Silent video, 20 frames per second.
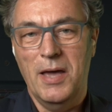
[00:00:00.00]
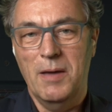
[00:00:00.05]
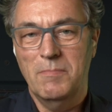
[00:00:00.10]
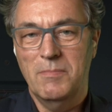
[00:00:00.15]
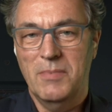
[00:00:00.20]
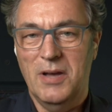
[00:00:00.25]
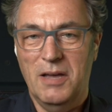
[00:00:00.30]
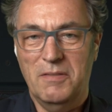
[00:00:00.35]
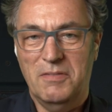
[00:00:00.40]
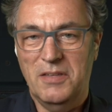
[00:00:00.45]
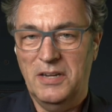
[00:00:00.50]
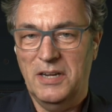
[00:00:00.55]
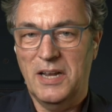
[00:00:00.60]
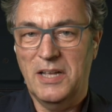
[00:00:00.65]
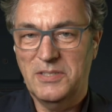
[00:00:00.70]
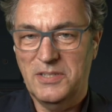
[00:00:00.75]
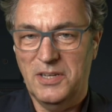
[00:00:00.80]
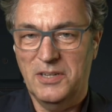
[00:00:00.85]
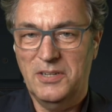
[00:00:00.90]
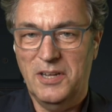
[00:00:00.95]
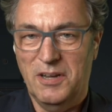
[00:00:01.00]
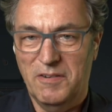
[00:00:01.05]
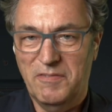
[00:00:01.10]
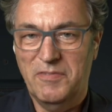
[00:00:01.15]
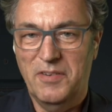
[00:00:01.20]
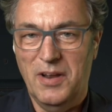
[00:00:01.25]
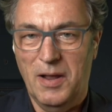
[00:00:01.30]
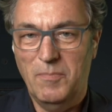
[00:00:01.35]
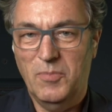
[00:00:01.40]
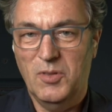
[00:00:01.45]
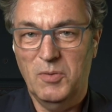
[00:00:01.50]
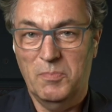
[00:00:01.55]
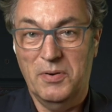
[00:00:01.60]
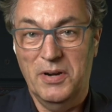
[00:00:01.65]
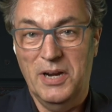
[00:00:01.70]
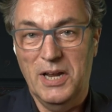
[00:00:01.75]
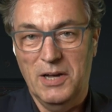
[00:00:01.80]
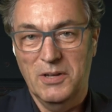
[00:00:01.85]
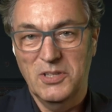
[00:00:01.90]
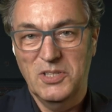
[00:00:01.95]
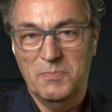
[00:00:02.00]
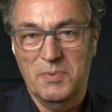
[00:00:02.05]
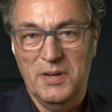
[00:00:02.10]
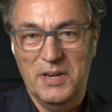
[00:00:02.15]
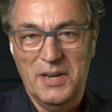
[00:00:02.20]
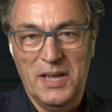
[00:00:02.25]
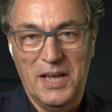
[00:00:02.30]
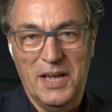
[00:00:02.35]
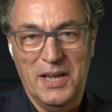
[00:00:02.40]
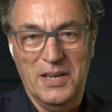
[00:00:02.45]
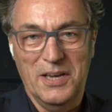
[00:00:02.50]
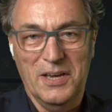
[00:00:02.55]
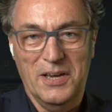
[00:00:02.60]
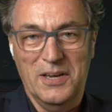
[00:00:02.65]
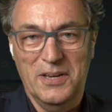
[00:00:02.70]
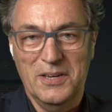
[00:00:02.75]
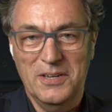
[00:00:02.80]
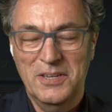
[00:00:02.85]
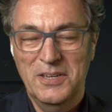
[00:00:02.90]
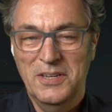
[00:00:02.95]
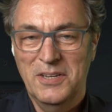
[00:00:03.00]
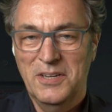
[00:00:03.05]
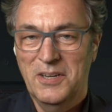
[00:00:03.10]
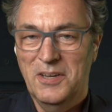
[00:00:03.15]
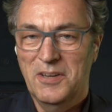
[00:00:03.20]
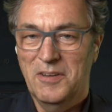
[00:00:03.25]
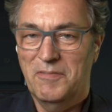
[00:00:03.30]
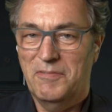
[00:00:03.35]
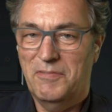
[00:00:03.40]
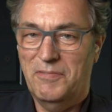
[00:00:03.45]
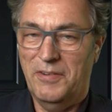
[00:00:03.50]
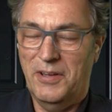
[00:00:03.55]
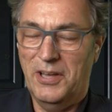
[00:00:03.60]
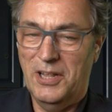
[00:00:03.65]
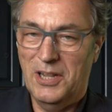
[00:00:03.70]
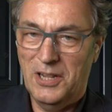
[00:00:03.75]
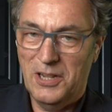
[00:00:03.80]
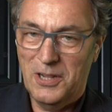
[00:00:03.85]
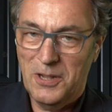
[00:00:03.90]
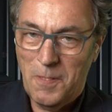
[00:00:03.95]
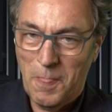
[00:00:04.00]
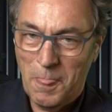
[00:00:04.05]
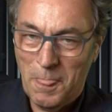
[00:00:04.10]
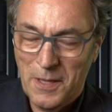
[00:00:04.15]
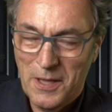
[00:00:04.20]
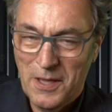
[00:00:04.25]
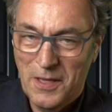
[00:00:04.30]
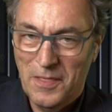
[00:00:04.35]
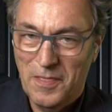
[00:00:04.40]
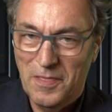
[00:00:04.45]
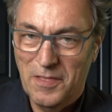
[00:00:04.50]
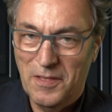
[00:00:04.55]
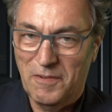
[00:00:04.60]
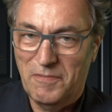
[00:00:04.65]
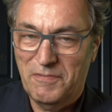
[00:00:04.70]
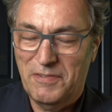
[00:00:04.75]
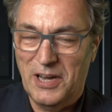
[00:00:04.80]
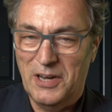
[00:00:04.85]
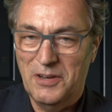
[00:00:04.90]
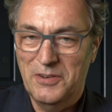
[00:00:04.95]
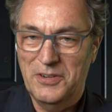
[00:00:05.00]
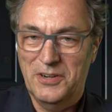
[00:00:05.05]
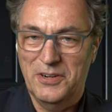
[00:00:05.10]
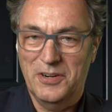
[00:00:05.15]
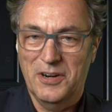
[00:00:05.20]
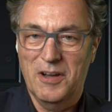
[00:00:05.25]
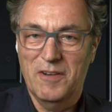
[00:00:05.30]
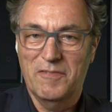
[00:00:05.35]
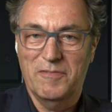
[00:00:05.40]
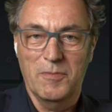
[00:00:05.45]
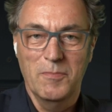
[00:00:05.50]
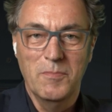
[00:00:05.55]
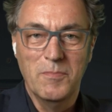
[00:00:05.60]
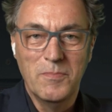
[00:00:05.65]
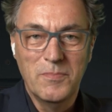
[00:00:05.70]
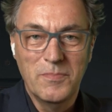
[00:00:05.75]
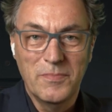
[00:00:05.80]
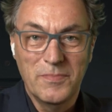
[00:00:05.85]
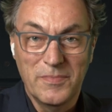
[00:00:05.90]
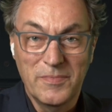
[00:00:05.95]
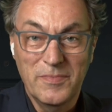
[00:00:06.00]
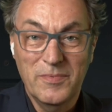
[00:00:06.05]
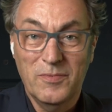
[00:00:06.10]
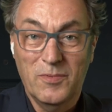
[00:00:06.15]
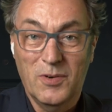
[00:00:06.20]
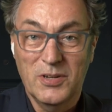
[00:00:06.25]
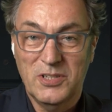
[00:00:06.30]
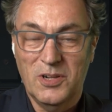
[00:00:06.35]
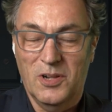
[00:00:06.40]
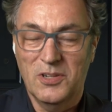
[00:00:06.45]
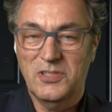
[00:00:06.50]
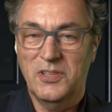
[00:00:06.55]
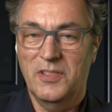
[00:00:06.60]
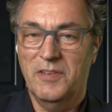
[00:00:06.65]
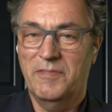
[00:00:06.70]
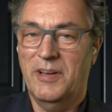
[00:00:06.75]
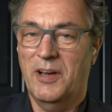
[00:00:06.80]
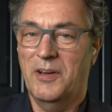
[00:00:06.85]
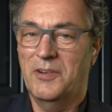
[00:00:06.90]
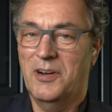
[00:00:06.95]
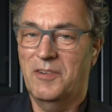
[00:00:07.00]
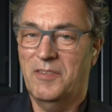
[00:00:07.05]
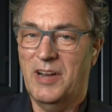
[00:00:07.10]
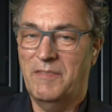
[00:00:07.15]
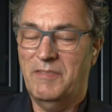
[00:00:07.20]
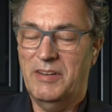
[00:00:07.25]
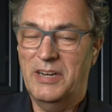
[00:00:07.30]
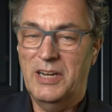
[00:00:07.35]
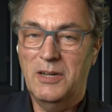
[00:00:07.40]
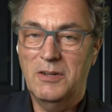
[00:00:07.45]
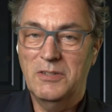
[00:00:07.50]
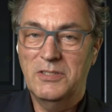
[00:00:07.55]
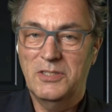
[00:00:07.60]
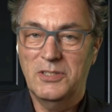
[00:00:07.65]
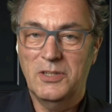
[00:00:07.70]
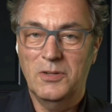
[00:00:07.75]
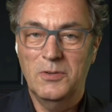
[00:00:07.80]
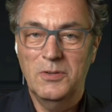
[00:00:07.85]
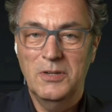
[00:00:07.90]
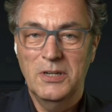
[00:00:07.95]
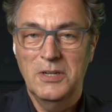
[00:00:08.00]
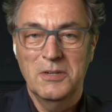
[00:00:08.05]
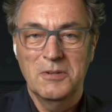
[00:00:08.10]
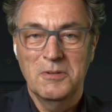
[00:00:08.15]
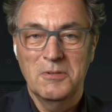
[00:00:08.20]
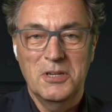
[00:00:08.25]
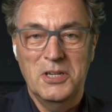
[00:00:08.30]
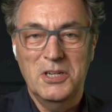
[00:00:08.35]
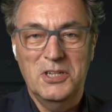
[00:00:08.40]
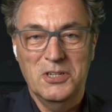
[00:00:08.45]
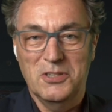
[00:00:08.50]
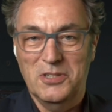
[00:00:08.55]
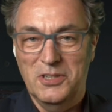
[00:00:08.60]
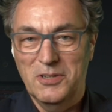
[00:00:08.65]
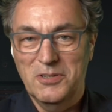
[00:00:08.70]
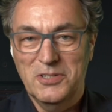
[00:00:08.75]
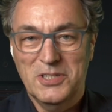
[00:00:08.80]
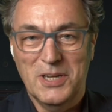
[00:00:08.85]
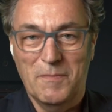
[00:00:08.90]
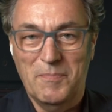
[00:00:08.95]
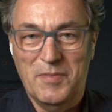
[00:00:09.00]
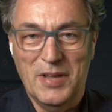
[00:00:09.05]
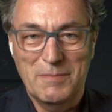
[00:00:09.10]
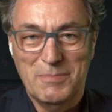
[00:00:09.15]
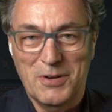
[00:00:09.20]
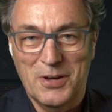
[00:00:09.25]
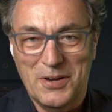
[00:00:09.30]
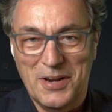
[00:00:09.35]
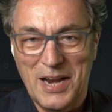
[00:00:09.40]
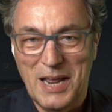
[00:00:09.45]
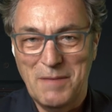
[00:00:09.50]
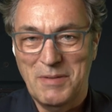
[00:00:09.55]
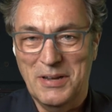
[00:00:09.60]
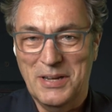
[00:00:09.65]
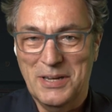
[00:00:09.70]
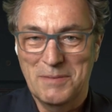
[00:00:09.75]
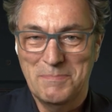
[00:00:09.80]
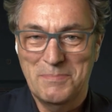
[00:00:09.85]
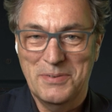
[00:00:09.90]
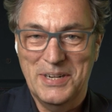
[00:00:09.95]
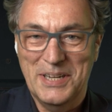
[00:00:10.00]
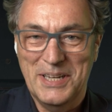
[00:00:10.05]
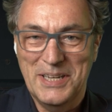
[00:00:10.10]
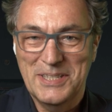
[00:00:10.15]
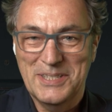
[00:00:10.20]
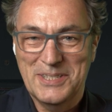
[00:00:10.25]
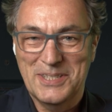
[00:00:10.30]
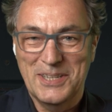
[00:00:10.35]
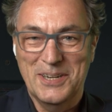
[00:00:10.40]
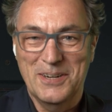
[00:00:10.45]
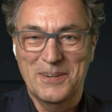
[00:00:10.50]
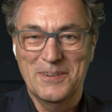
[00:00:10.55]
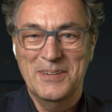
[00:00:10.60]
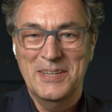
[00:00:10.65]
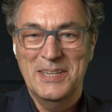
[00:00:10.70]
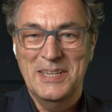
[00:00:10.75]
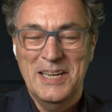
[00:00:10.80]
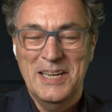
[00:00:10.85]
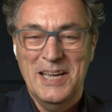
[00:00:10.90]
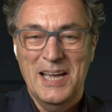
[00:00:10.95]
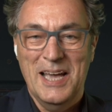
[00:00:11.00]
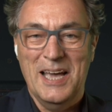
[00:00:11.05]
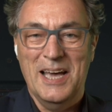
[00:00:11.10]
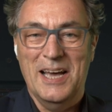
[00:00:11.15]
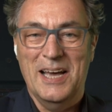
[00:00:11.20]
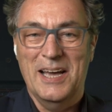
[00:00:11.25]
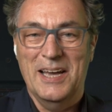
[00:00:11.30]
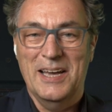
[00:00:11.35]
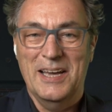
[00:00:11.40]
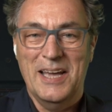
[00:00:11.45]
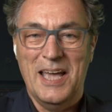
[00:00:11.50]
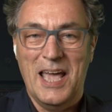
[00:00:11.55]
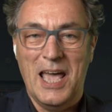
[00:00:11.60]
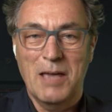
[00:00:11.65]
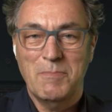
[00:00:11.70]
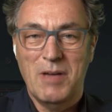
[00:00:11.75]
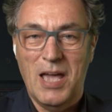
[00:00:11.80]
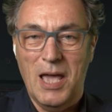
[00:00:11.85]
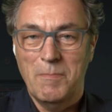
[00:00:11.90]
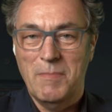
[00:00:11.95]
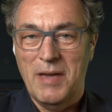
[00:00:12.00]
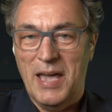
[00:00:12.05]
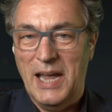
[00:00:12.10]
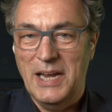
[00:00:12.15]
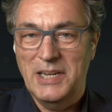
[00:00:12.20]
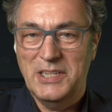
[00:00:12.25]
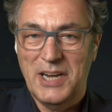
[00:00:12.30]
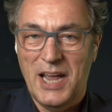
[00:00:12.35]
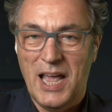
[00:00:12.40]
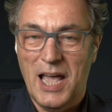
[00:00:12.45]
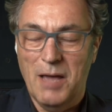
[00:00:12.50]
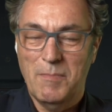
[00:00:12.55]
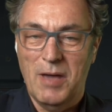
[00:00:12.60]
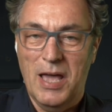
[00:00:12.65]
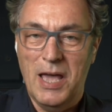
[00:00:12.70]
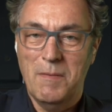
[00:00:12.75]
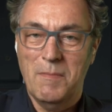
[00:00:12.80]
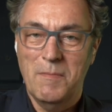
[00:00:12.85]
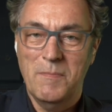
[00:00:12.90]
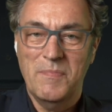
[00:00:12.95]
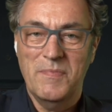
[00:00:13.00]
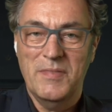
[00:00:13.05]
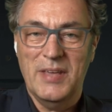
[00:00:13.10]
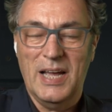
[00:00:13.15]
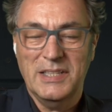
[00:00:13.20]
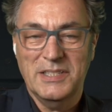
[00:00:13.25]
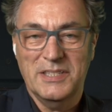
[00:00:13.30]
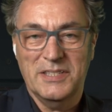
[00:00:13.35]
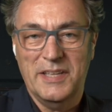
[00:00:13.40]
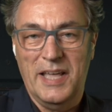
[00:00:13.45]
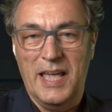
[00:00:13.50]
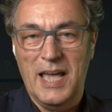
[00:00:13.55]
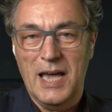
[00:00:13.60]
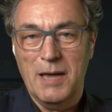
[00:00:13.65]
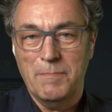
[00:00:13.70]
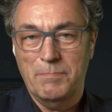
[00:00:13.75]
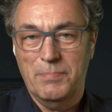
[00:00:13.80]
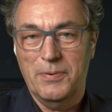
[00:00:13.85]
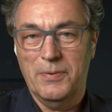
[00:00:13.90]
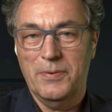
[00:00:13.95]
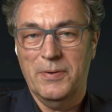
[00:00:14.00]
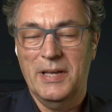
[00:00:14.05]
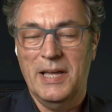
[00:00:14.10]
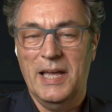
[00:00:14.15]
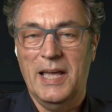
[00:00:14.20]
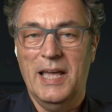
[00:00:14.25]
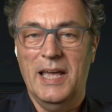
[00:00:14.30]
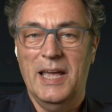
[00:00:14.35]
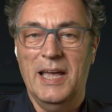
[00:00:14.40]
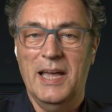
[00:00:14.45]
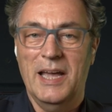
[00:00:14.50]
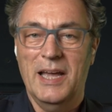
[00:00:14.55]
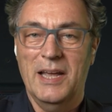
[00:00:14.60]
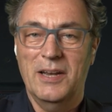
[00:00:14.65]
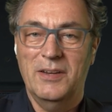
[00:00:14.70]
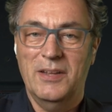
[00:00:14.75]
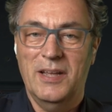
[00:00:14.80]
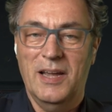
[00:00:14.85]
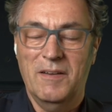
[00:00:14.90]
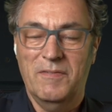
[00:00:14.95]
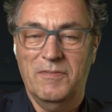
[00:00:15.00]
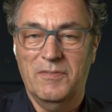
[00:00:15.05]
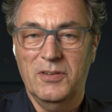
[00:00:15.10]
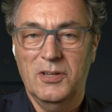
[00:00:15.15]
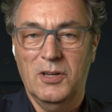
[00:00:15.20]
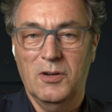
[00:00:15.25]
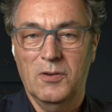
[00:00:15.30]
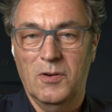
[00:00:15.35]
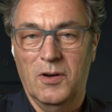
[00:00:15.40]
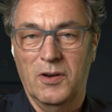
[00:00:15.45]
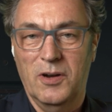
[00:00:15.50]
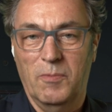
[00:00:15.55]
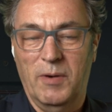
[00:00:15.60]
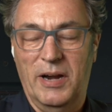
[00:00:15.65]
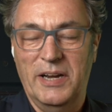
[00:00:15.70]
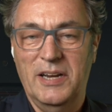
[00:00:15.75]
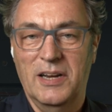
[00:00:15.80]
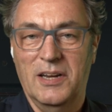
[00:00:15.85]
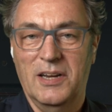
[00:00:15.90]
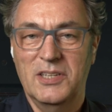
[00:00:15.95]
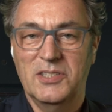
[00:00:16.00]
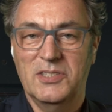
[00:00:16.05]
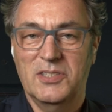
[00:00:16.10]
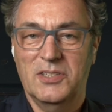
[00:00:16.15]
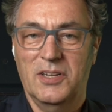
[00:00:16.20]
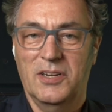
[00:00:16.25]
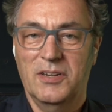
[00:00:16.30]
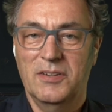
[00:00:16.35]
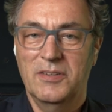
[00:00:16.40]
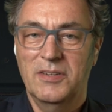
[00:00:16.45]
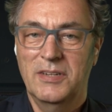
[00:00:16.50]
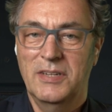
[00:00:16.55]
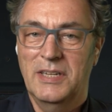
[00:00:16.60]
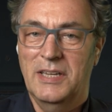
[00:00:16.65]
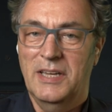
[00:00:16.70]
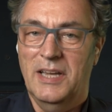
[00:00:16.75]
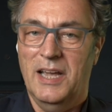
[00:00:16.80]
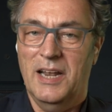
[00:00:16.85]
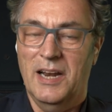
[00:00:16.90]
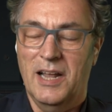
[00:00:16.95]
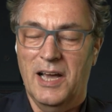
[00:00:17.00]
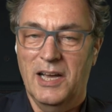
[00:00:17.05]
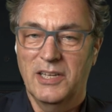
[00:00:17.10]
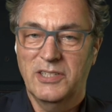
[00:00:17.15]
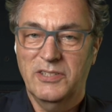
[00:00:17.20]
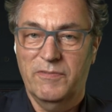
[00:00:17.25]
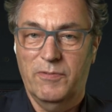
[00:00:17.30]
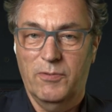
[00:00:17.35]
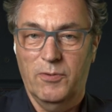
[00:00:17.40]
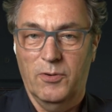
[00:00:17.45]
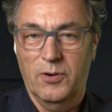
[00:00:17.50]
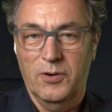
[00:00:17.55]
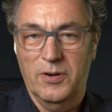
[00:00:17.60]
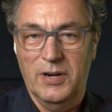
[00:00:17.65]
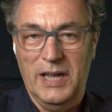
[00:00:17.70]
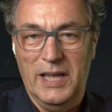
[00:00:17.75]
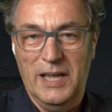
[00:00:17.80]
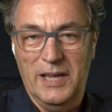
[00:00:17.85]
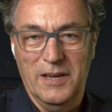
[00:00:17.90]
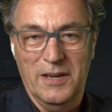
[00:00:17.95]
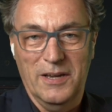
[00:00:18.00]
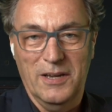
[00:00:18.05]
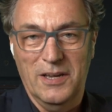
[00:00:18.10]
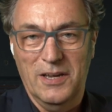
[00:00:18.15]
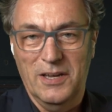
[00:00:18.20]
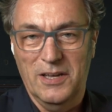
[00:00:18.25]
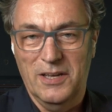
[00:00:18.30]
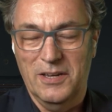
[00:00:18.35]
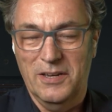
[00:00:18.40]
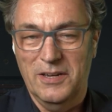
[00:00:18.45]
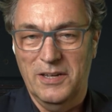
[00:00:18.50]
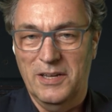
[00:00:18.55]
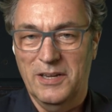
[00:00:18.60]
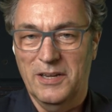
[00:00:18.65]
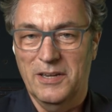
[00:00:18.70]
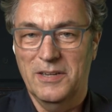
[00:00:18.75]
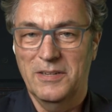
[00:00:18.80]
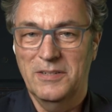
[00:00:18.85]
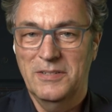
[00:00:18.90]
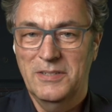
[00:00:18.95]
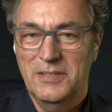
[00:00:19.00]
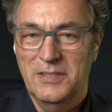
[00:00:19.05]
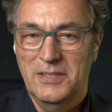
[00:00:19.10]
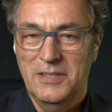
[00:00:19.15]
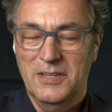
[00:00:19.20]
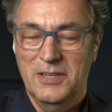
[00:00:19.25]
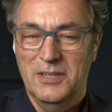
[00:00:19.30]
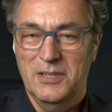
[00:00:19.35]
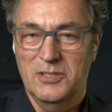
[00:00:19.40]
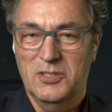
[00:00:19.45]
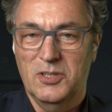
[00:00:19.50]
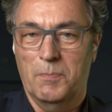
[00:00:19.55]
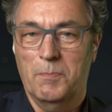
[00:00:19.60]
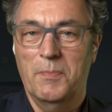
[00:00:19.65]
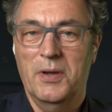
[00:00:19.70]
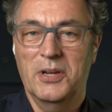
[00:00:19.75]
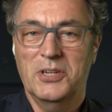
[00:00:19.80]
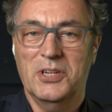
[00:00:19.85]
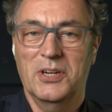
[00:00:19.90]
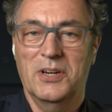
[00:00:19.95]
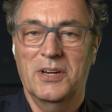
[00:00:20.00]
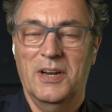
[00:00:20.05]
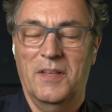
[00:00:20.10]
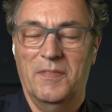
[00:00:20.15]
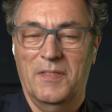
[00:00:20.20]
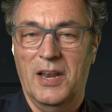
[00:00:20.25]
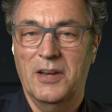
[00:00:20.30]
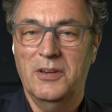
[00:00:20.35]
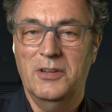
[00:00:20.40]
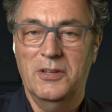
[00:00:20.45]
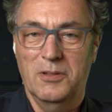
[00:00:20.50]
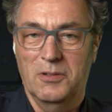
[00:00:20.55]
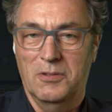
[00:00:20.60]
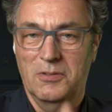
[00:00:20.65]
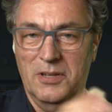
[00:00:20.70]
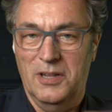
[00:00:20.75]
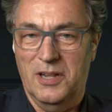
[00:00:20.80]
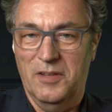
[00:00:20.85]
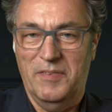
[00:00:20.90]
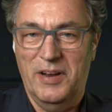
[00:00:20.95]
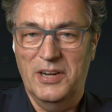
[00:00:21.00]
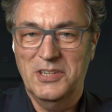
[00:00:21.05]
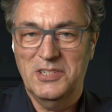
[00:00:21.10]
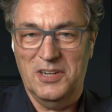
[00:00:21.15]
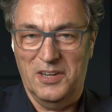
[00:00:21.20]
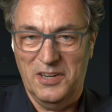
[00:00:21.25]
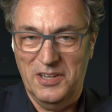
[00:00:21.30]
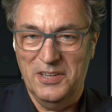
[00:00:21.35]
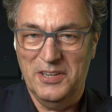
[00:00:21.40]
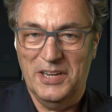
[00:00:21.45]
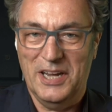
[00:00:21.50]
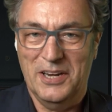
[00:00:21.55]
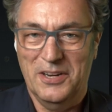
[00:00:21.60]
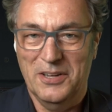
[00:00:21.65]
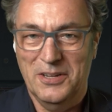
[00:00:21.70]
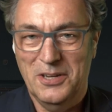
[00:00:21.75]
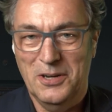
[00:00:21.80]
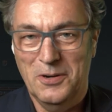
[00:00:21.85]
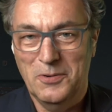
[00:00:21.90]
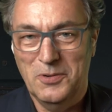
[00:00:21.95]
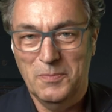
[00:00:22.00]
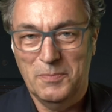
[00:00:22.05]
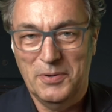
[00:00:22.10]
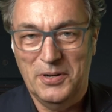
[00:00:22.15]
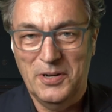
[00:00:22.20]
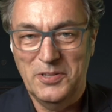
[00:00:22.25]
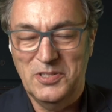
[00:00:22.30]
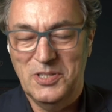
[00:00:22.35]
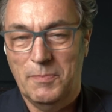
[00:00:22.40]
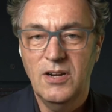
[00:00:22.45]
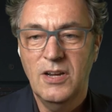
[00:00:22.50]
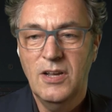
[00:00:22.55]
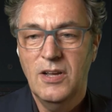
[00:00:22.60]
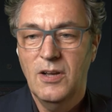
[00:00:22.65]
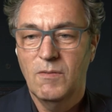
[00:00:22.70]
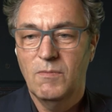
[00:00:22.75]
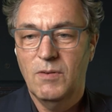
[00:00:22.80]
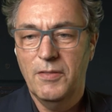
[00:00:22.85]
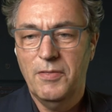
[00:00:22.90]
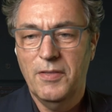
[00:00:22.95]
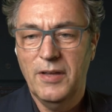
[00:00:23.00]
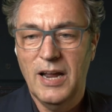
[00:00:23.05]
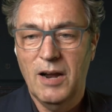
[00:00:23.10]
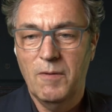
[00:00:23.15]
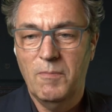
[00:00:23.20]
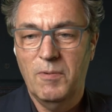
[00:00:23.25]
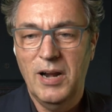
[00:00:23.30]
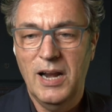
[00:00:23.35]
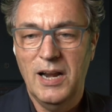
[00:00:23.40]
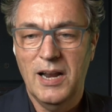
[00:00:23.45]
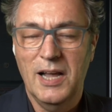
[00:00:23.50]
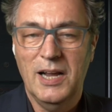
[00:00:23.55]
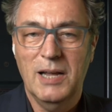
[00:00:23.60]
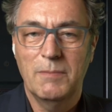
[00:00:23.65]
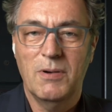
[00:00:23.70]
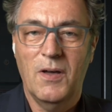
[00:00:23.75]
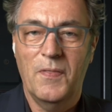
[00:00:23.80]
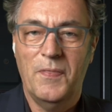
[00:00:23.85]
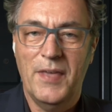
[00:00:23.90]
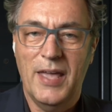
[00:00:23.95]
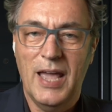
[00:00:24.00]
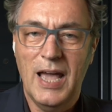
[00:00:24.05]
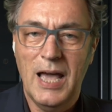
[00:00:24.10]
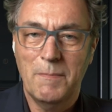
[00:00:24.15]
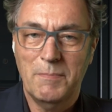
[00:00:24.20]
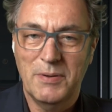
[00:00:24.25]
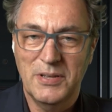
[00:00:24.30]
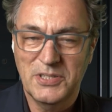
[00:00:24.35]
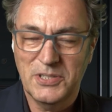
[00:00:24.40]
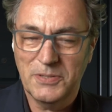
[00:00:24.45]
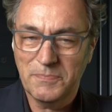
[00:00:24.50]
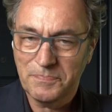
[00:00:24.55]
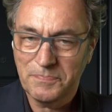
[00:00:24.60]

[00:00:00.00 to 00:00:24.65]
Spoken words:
I think that's a tough name to pronounce, but hey, Phil, the founder of mmhmm, was also the founder of Evernote, so he should know something about naming companies. So mmhmm, that's the app, and you have to go on a waiting list and ask for a submission, and then you'll eventually get a code to participate. One thing I really like about the app is